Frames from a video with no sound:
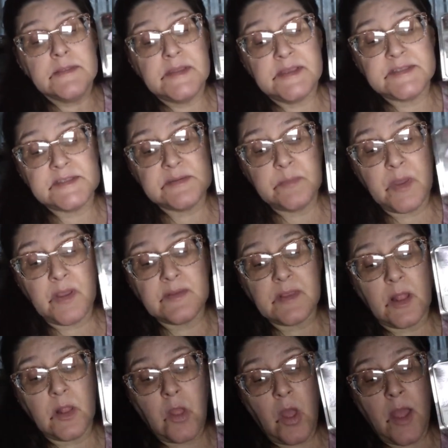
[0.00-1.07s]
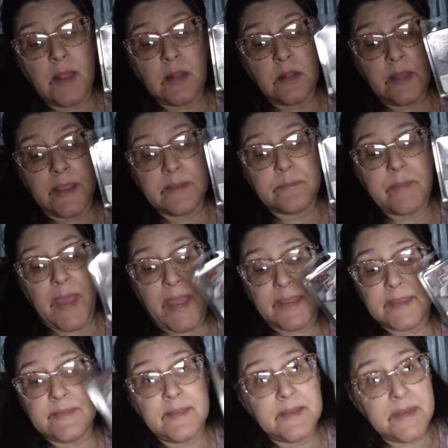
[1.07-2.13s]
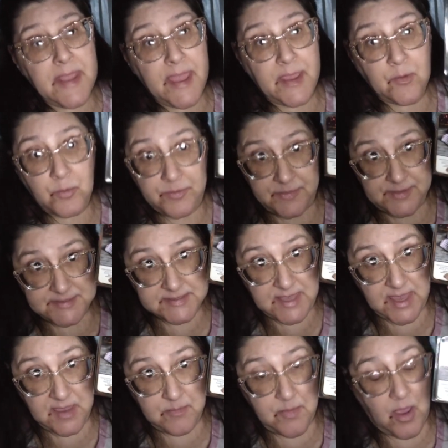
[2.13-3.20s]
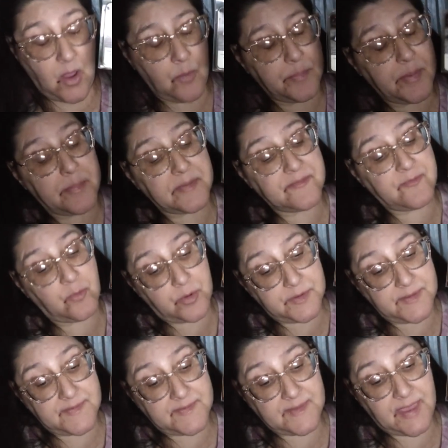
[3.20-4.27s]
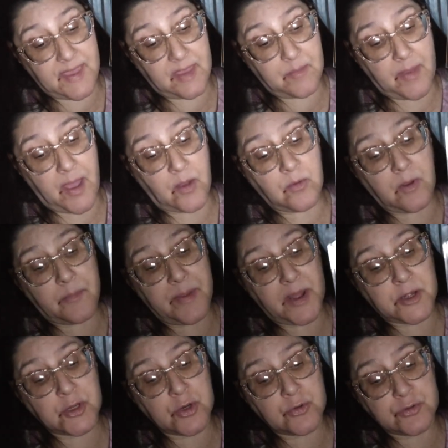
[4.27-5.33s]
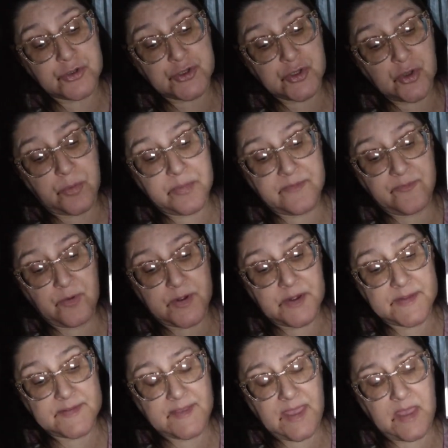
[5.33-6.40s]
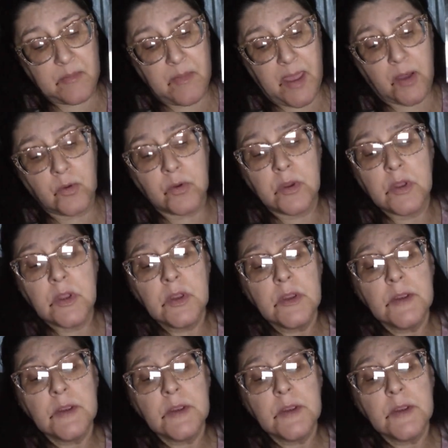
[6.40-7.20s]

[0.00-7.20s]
This smells a lot like back in the day when this came out, but before this came out, about a year or so before this came out,